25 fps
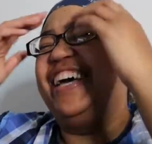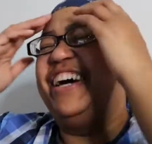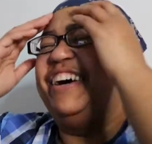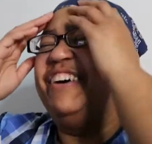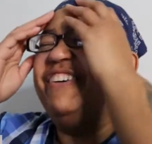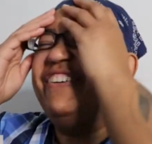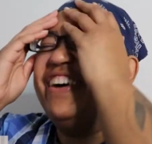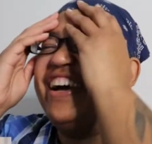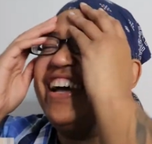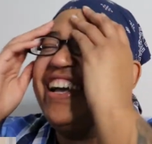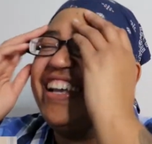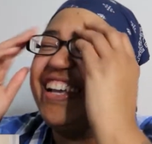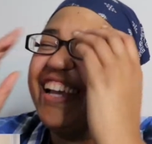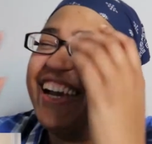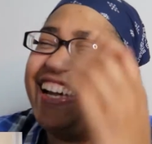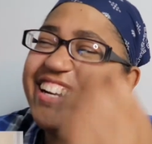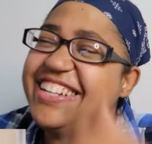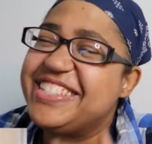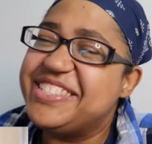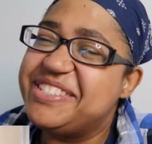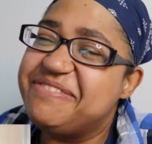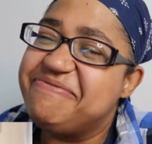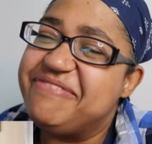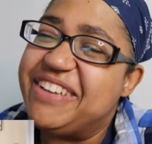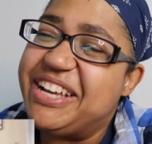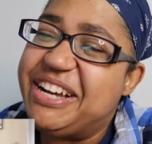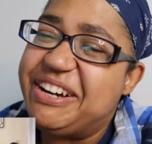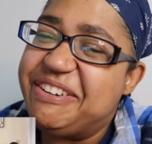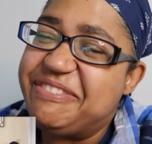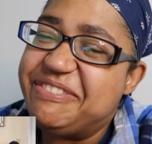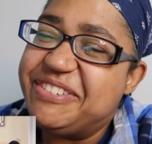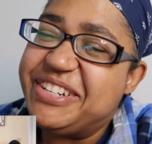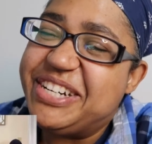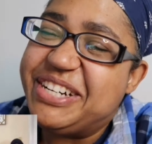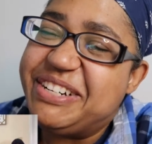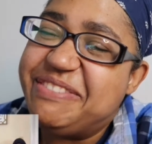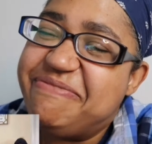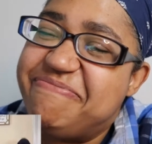Why I gotta smell
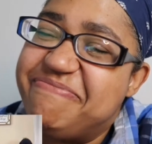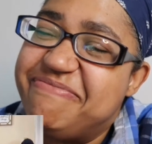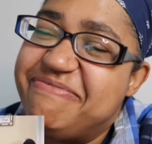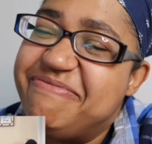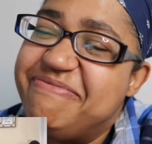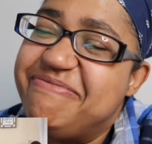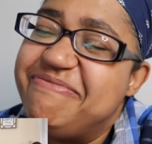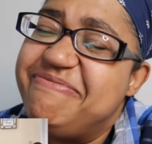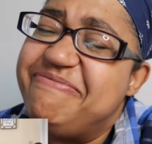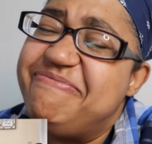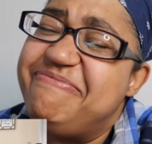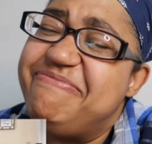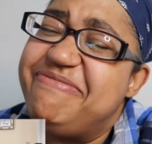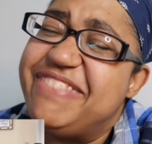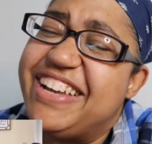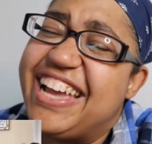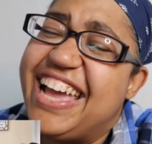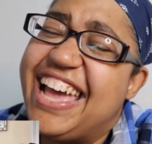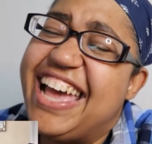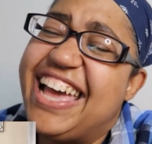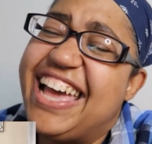real patty?